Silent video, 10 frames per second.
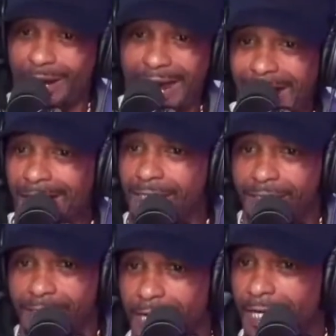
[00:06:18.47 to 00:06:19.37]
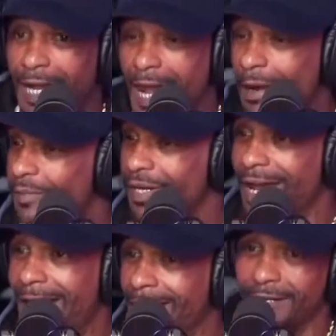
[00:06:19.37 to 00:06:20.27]
I say, "I'm
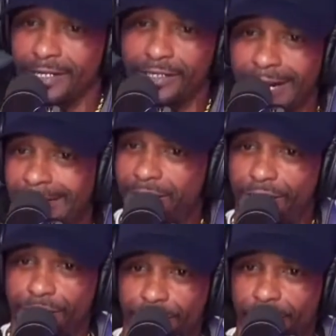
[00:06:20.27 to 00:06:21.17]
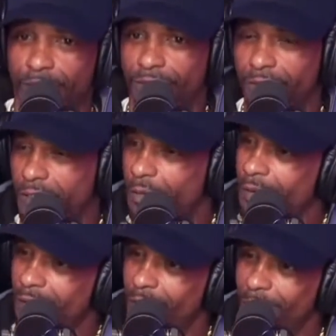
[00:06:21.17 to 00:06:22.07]
not." That's enough. Come on, home.